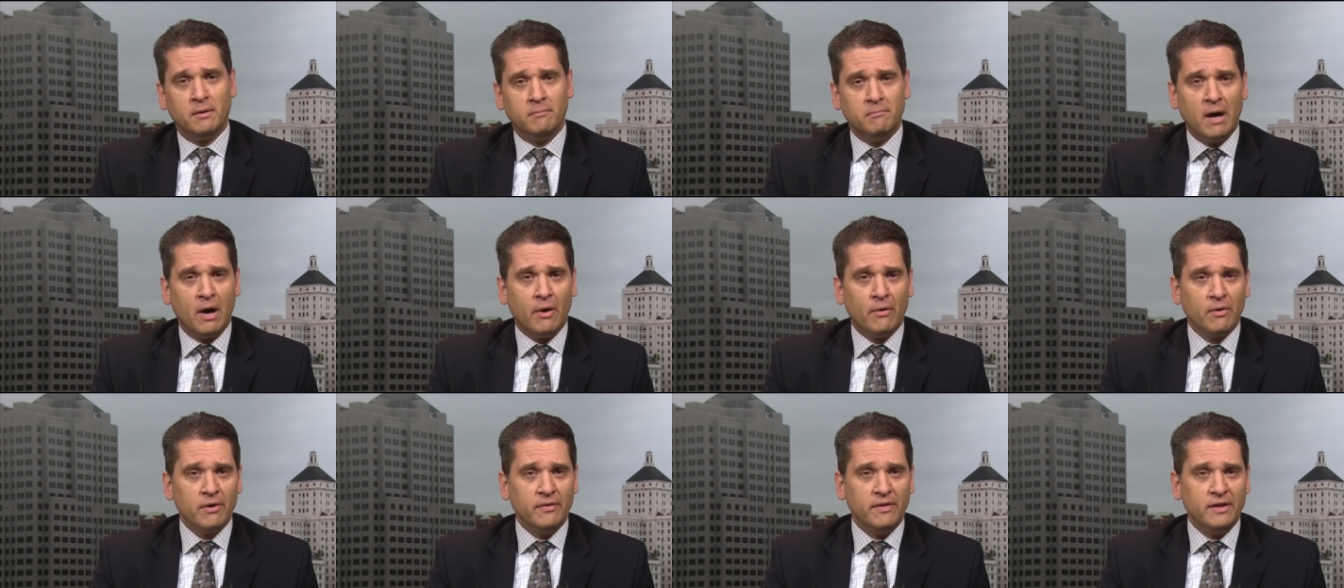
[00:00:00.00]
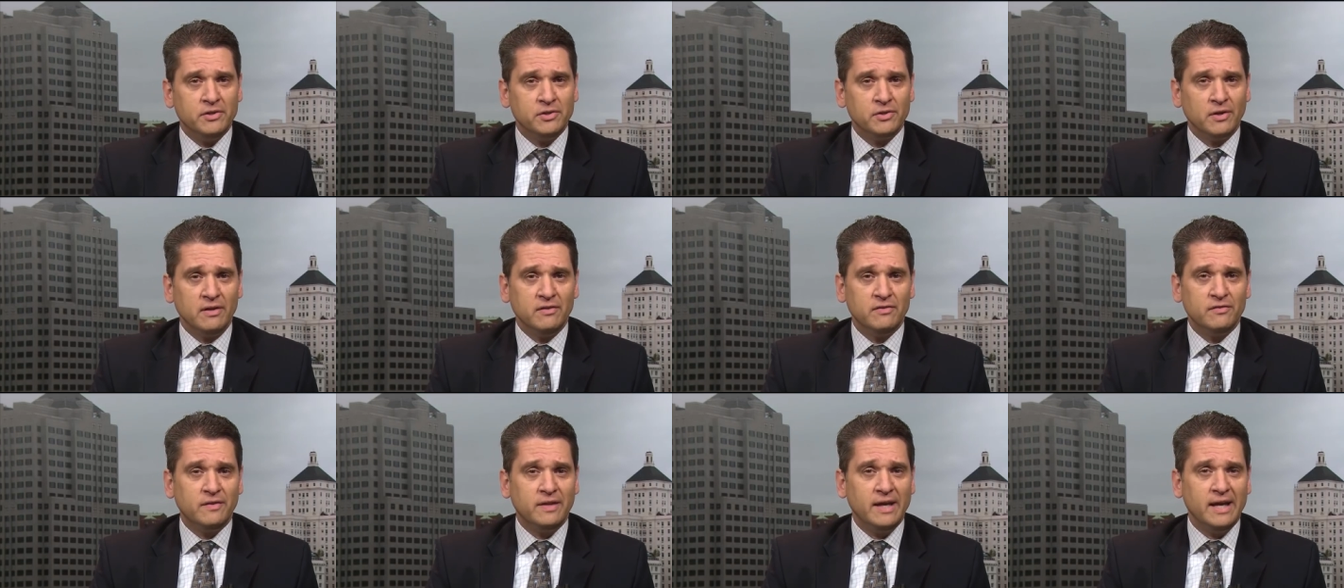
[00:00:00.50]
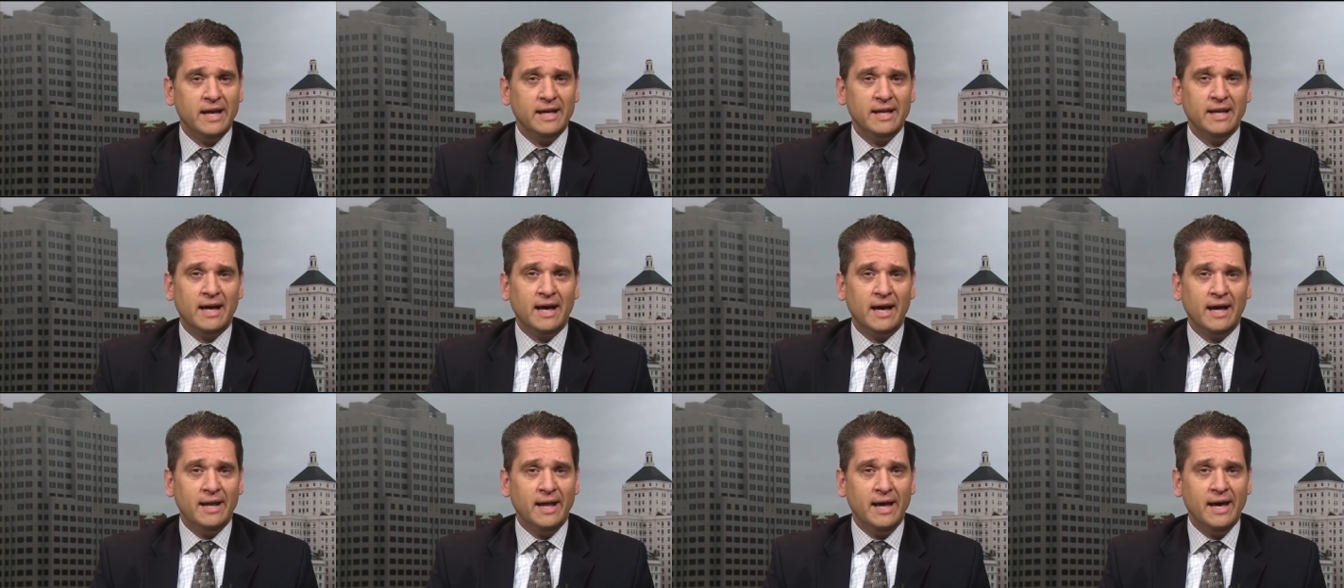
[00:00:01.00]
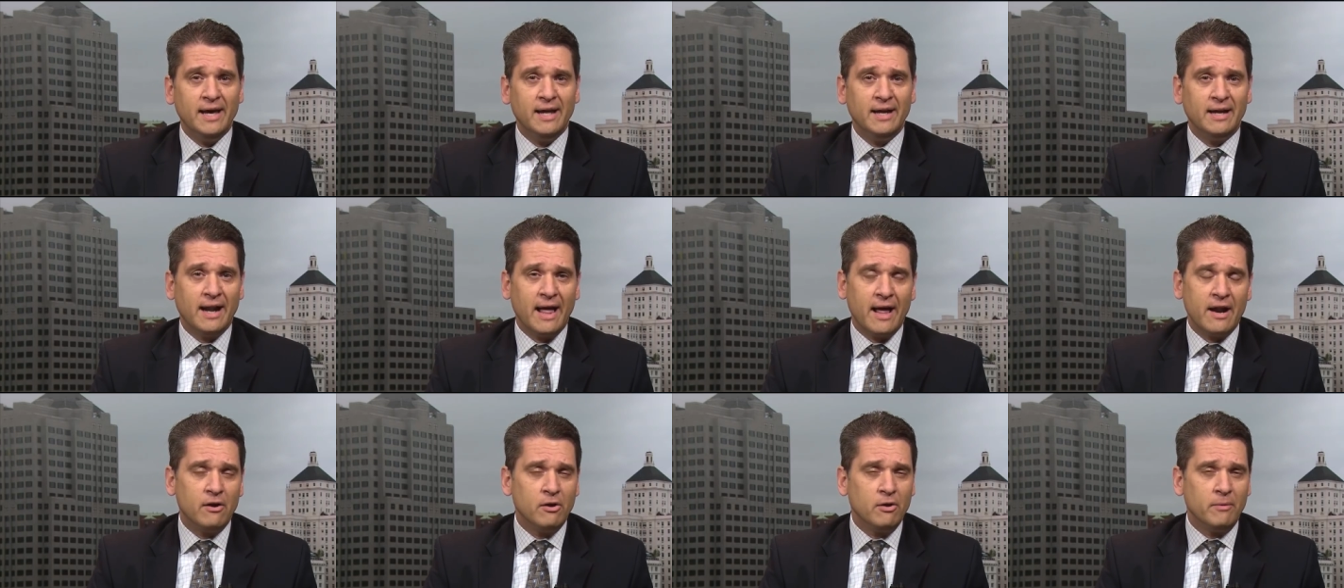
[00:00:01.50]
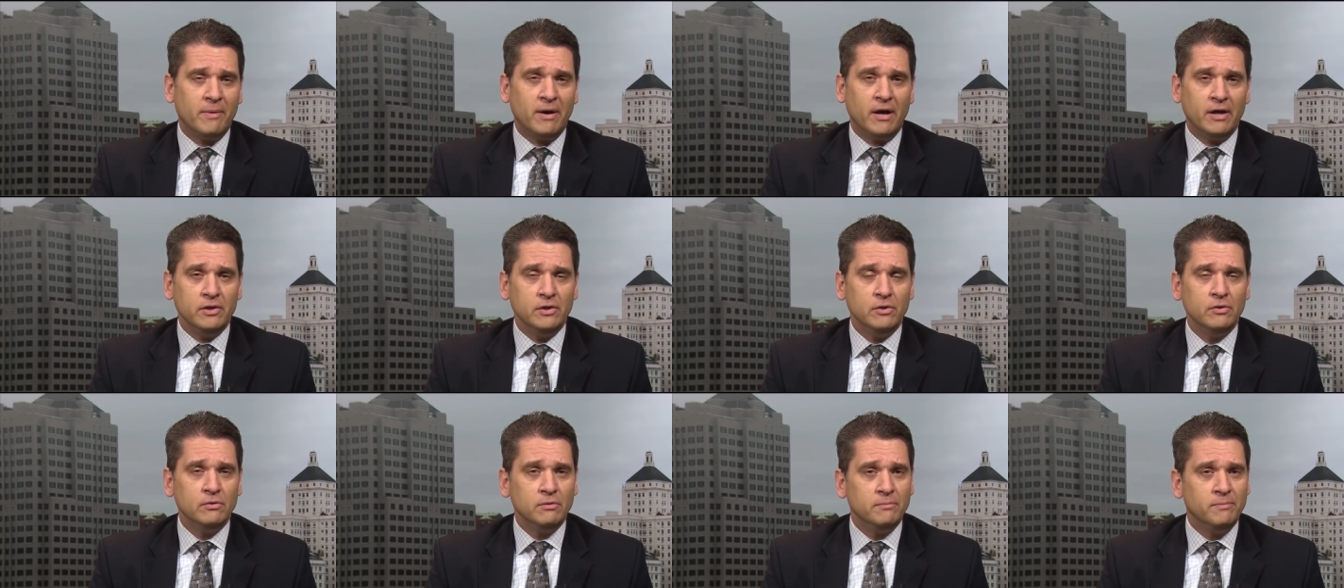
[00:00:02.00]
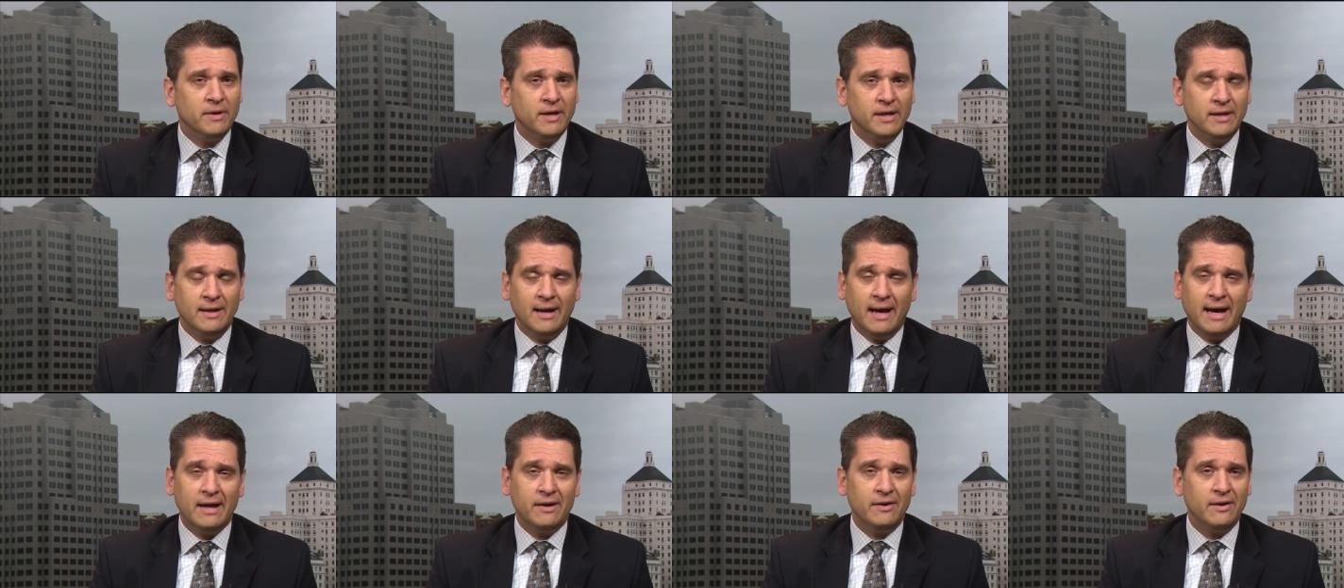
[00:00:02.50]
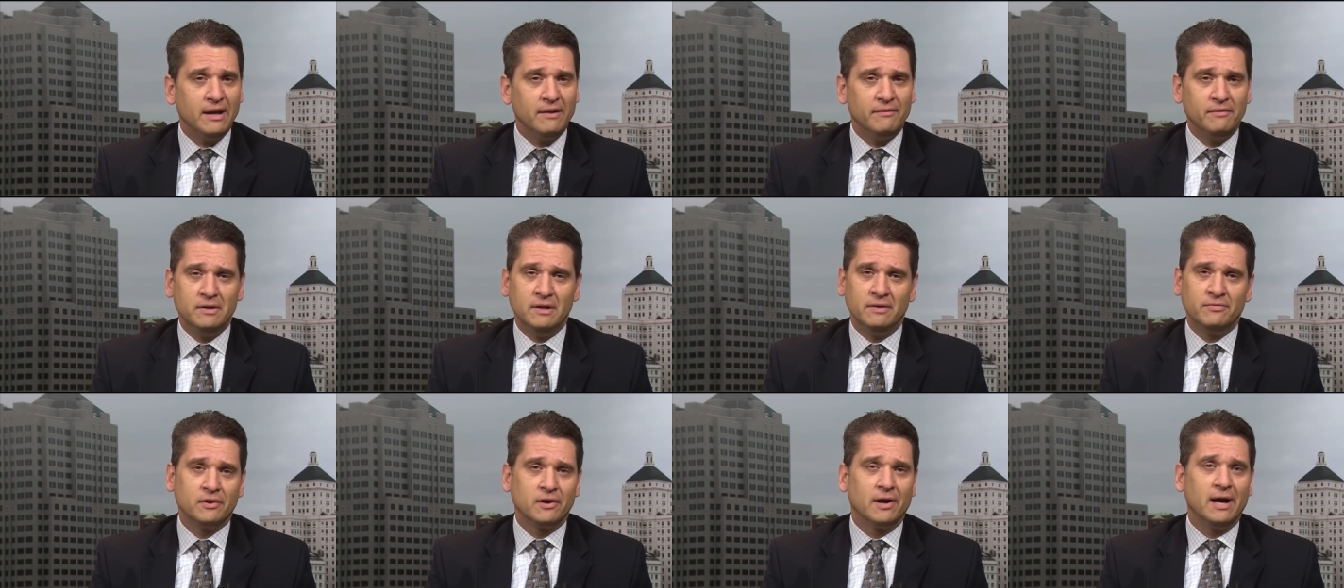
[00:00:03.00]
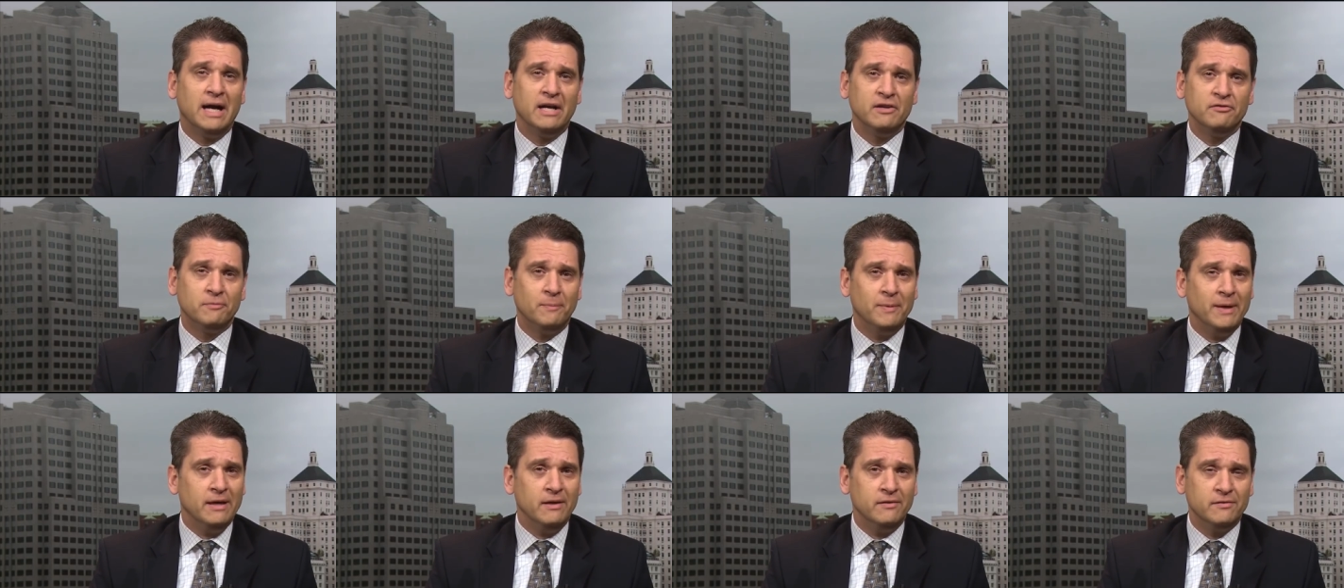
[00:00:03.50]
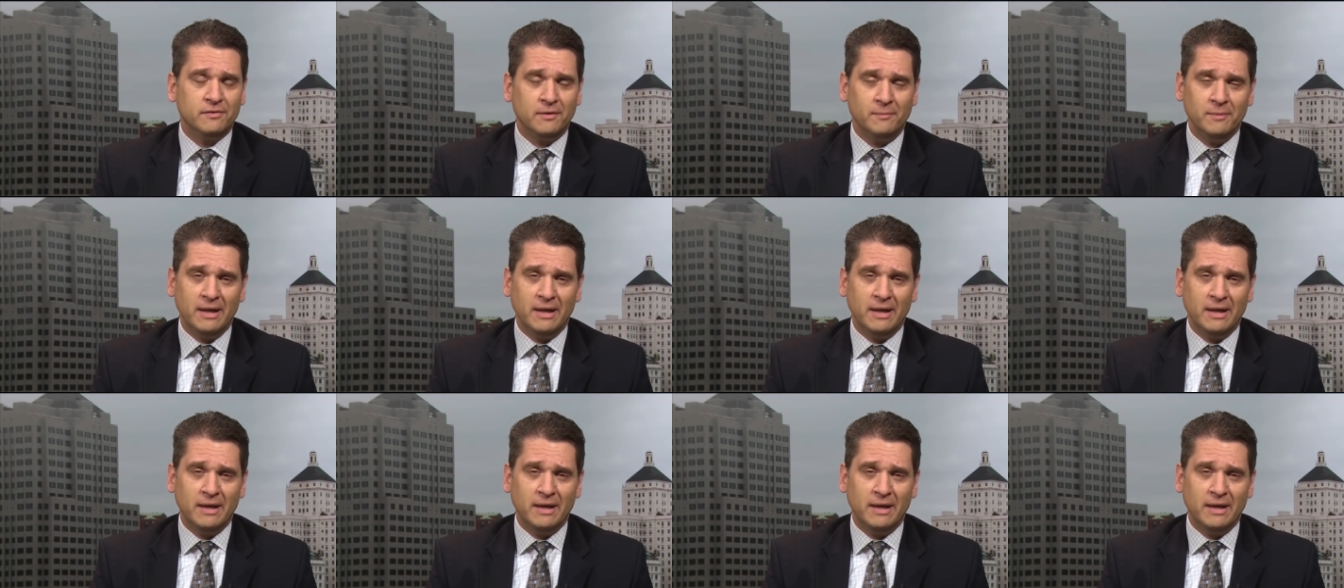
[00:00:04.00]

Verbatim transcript: a, mower that you can stand on in, And I don't know about you, but I don't have enough garage space. I